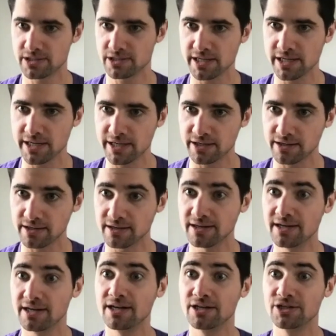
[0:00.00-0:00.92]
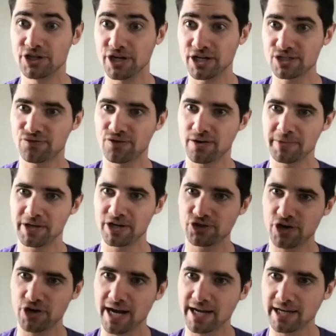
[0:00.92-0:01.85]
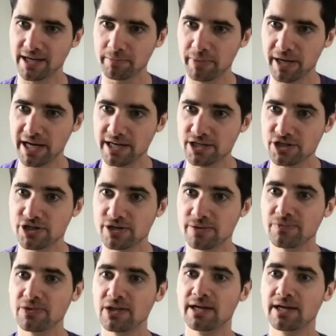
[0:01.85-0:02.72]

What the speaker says: a year just from their tracking page.